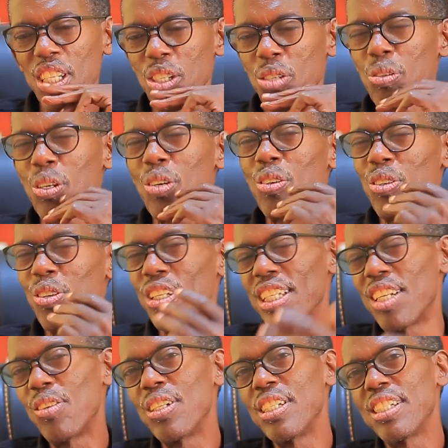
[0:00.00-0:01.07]
ishobora
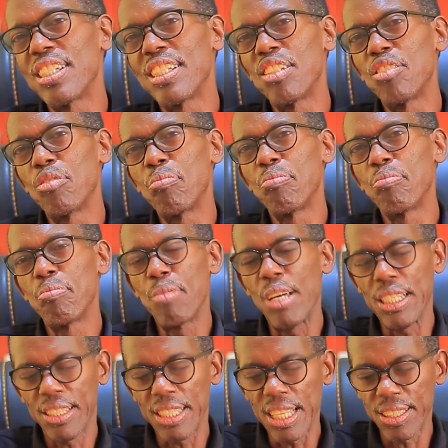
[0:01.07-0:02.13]
kwiyongeraho Niger
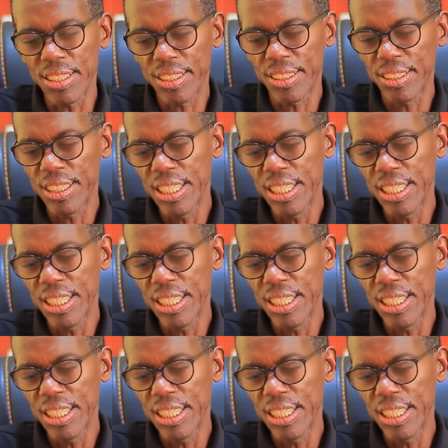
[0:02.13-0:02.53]
by chance